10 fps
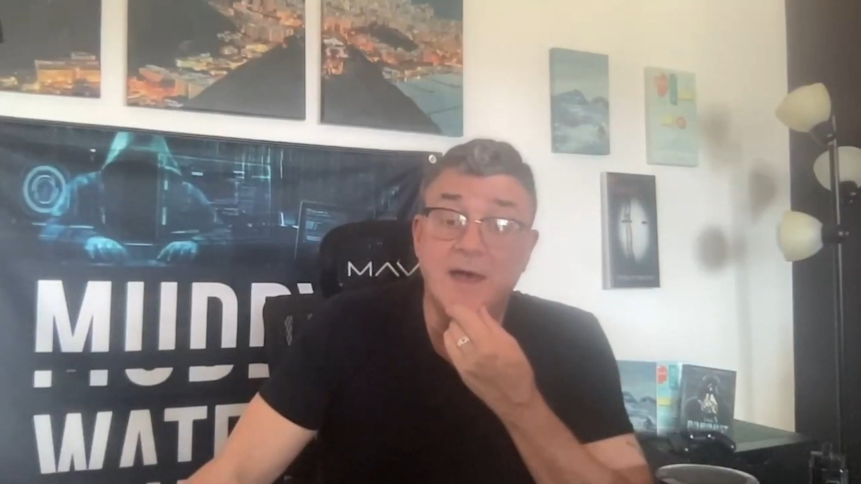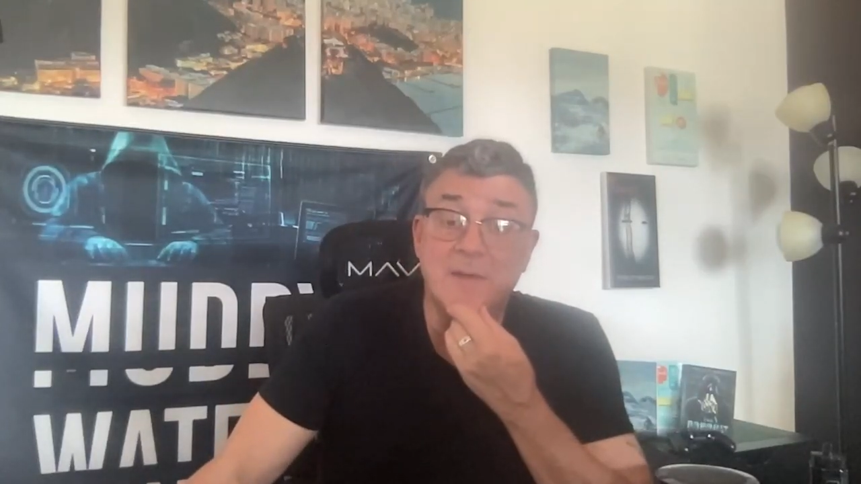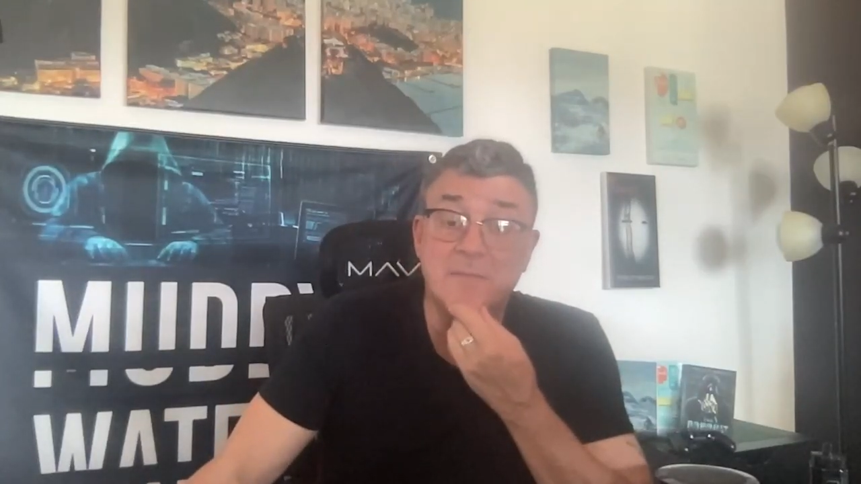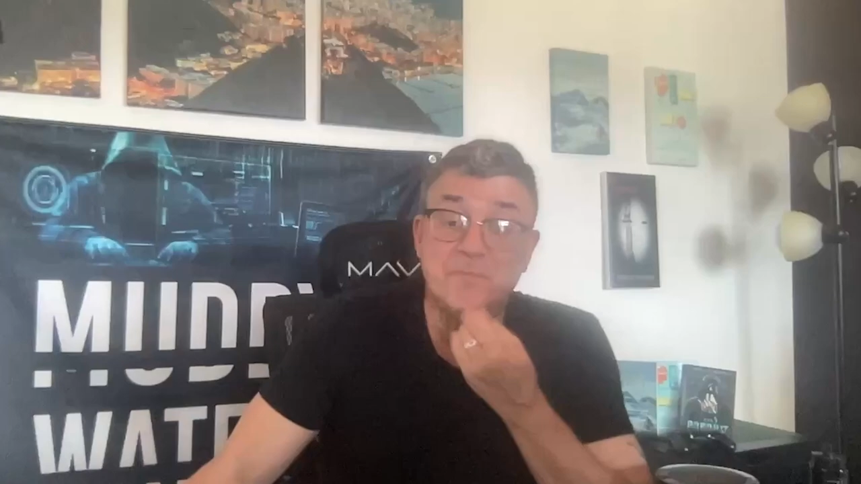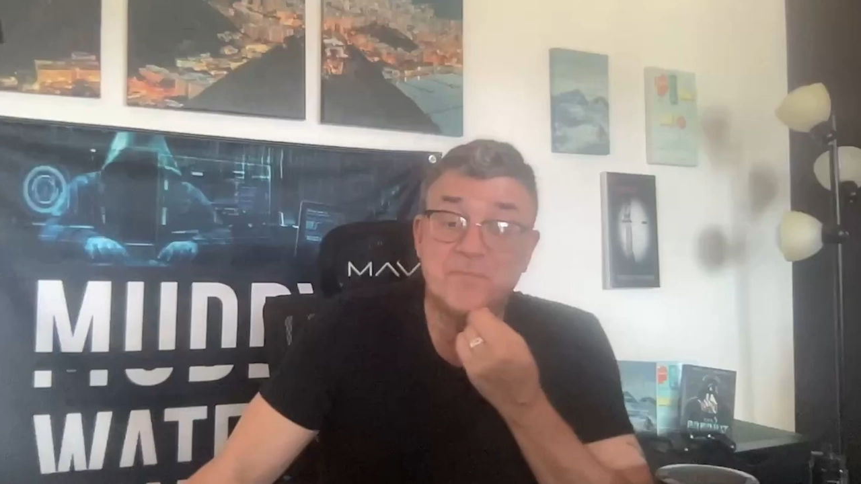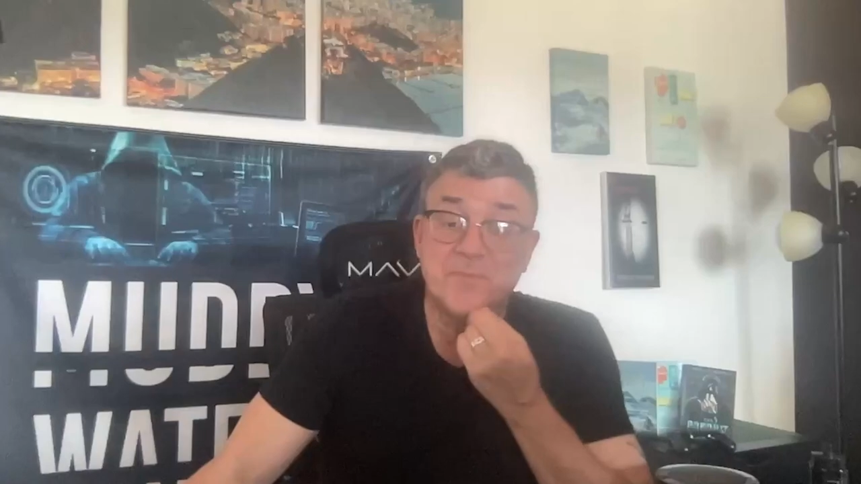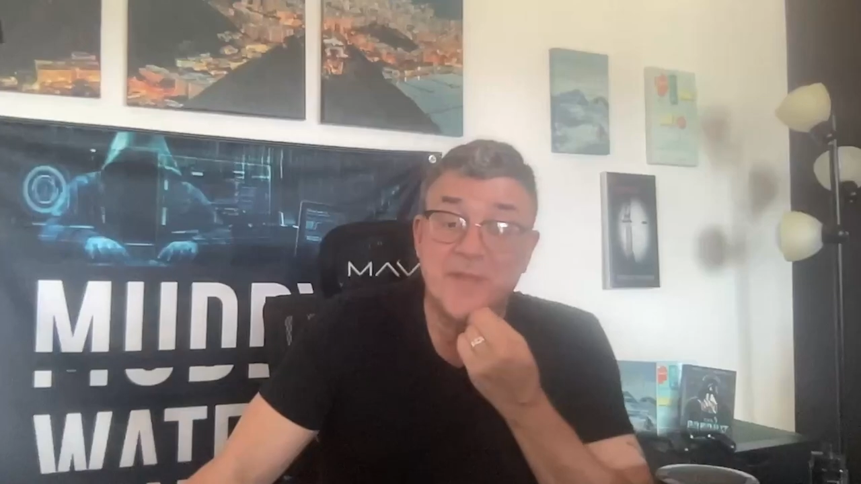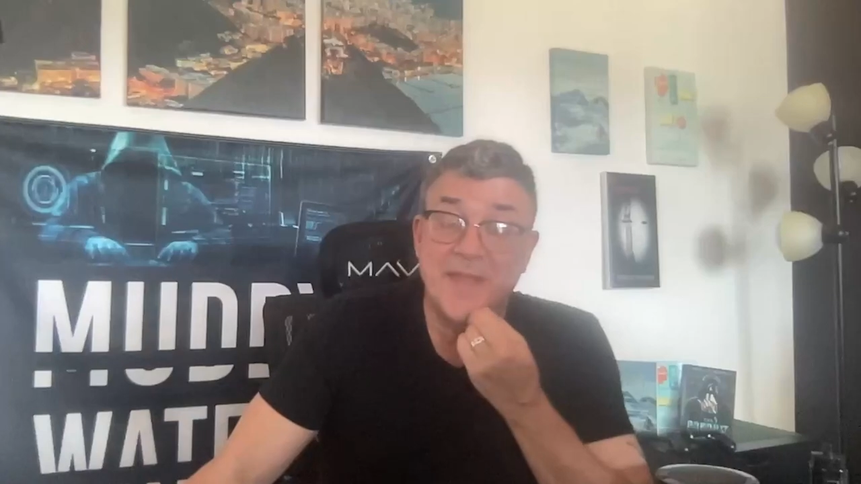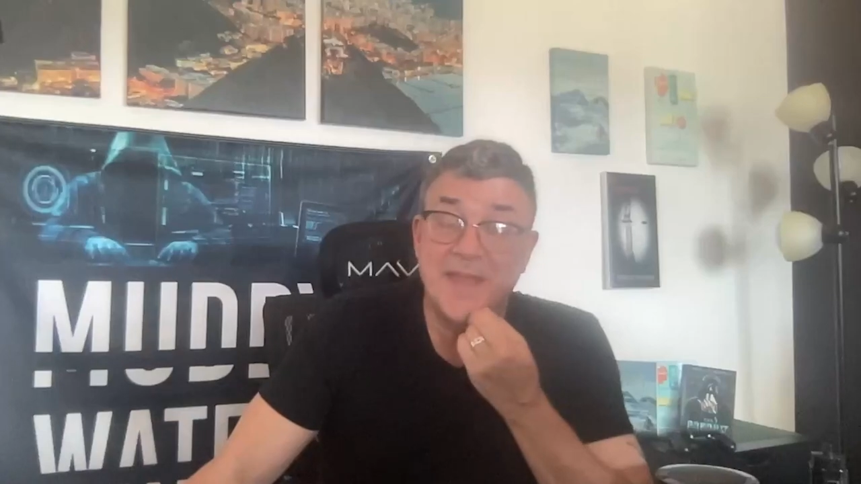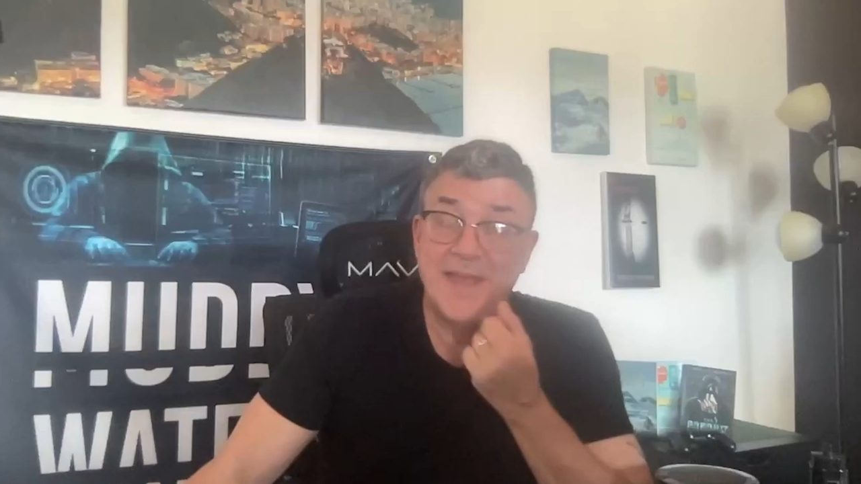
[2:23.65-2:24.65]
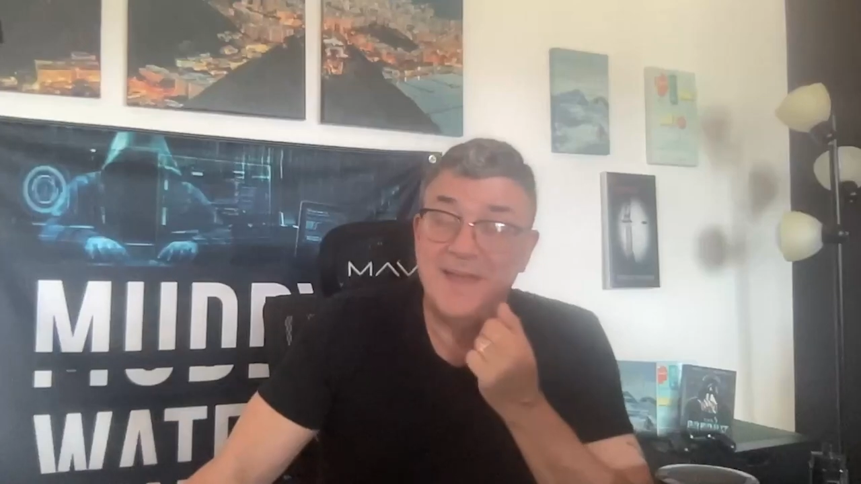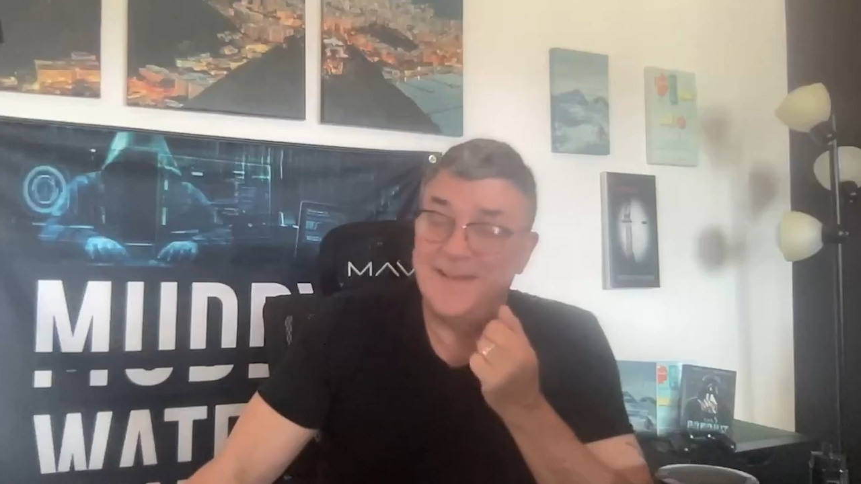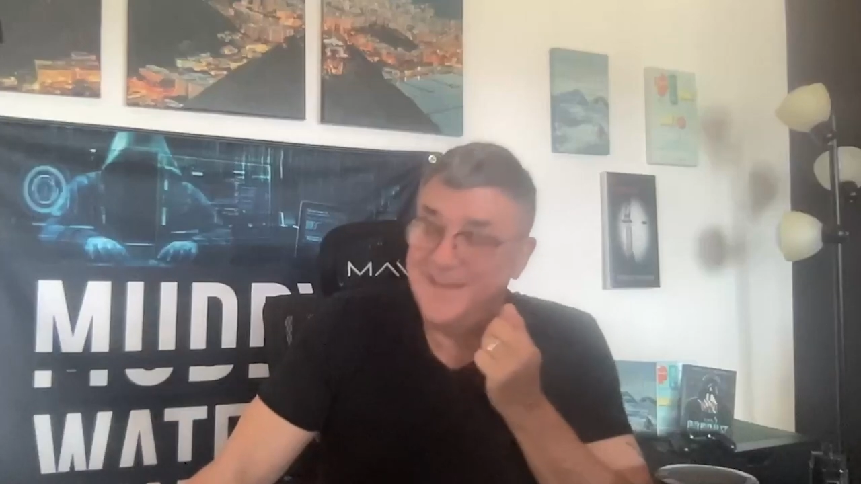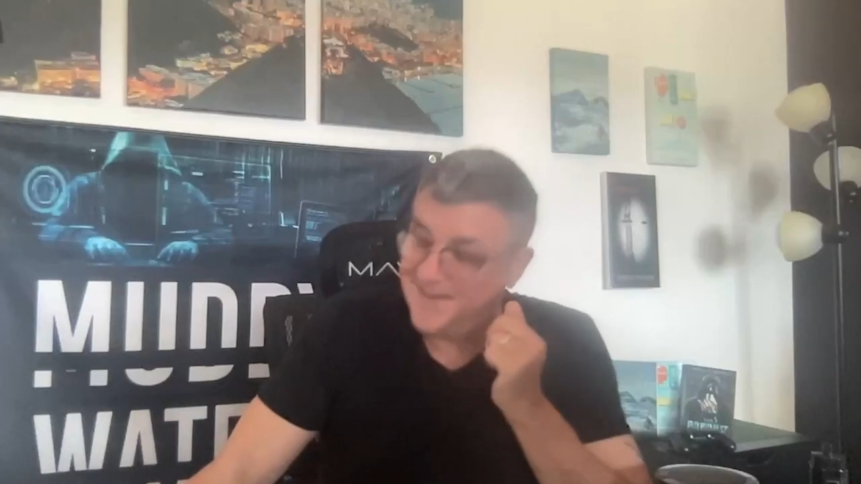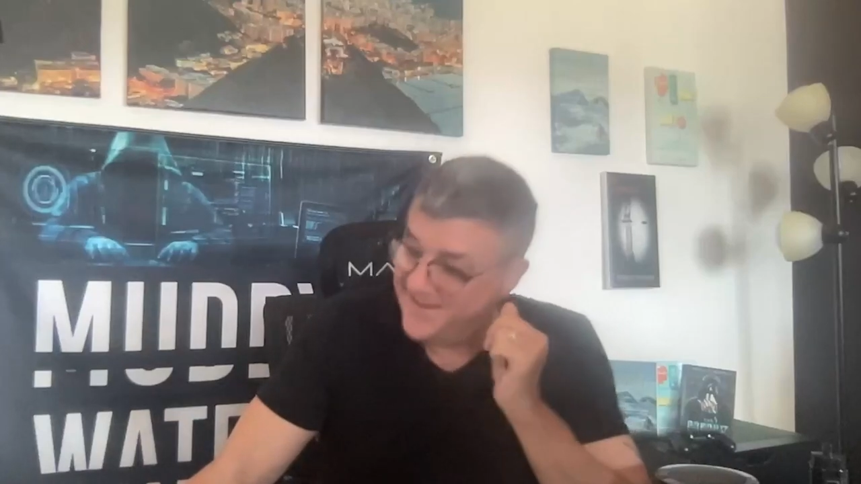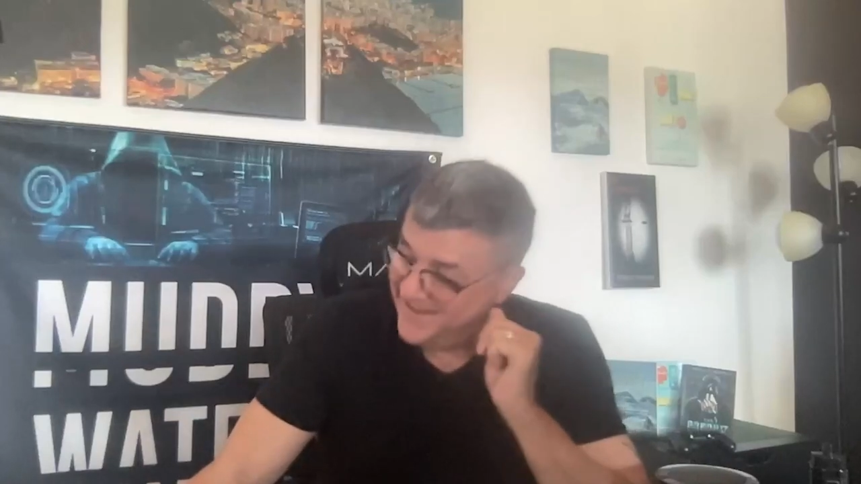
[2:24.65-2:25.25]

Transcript: um,